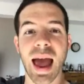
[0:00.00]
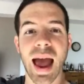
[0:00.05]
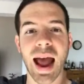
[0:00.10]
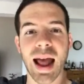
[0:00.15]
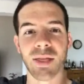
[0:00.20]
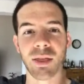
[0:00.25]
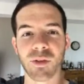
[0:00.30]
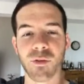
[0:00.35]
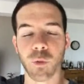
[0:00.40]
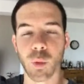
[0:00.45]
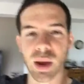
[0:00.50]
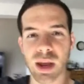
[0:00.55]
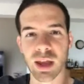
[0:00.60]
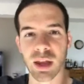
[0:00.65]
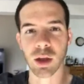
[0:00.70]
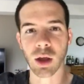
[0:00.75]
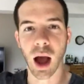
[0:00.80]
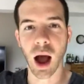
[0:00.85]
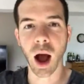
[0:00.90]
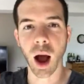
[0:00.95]
And if
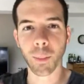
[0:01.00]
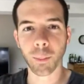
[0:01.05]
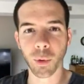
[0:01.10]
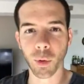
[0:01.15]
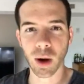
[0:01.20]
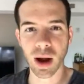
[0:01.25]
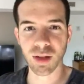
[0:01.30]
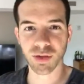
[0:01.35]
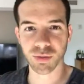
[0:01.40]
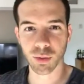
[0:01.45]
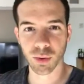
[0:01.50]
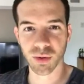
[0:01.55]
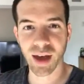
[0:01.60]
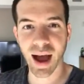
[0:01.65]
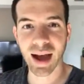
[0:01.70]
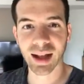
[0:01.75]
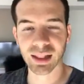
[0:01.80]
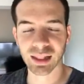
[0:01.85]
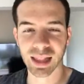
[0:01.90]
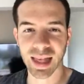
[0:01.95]
we operate through
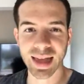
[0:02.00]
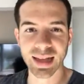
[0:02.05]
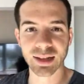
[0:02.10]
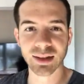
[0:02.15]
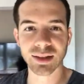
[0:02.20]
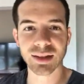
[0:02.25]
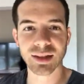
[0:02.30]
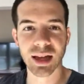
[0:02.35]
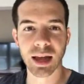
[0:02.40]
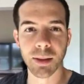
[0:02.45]
that lens,